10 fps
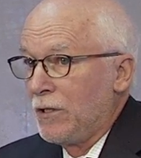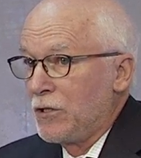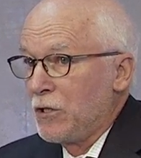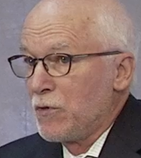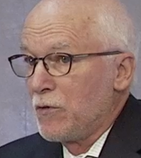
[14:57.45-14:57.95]
in
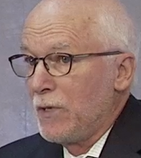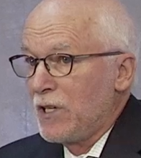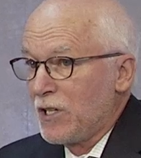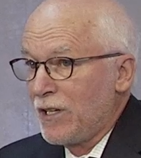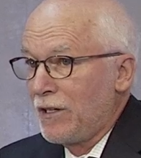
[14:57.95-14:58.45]
terms of
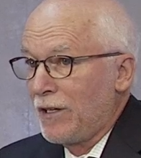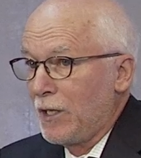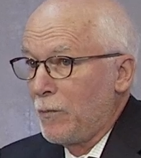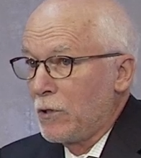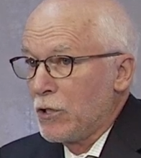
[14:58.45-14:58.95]
maintaining
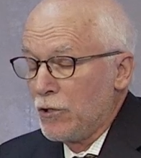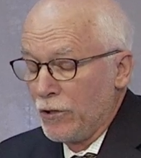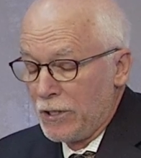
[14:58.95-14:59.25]
capital stock